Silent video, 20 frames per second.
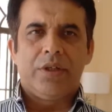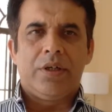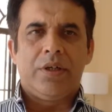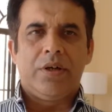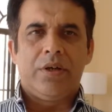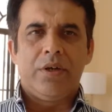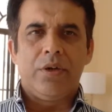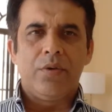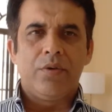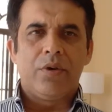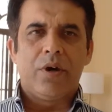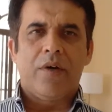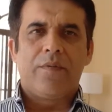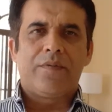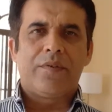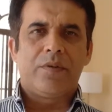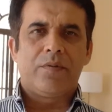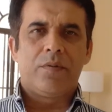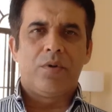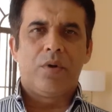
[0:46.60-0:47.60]
grew
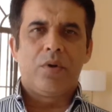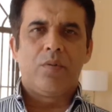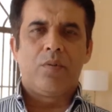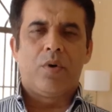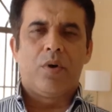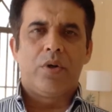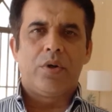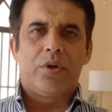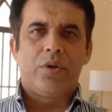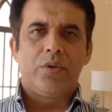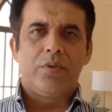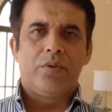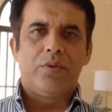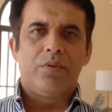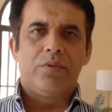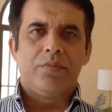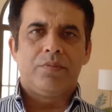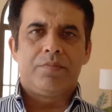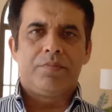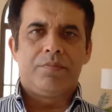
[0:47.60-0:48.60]
after World War
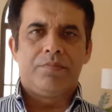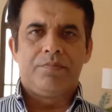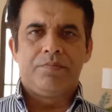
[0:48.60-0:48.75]
II